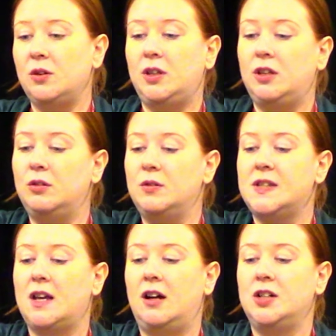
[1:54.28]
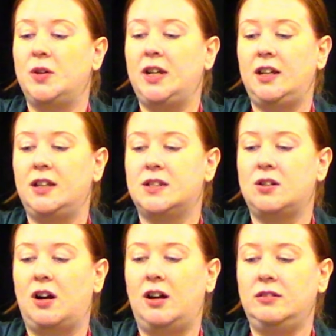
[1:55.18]
use a drinking
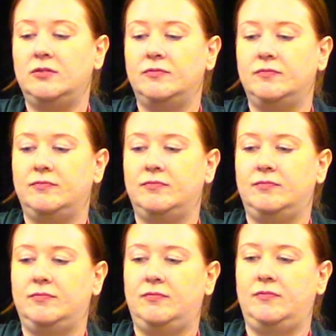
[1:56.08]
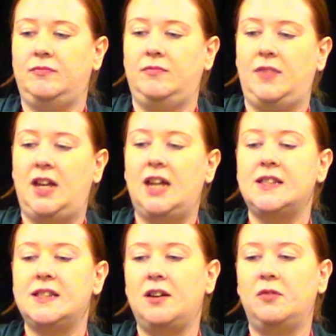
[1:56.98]
straw
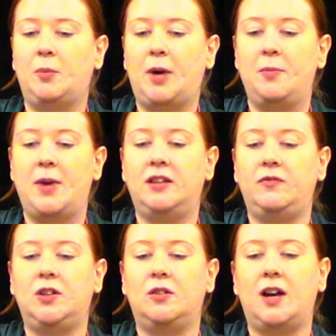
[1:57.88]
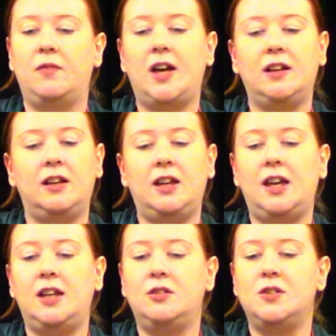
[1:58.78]
instead of a pipette if you don't have that.
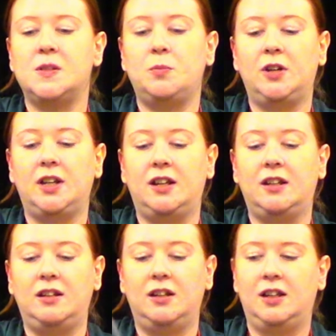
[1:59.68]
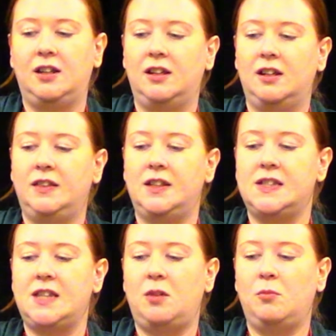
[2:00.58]
And you just put it in the
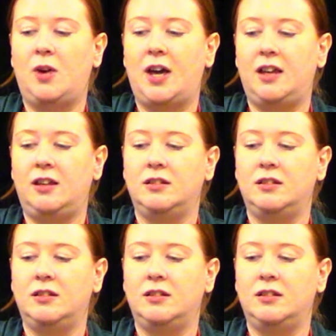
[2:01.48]
same way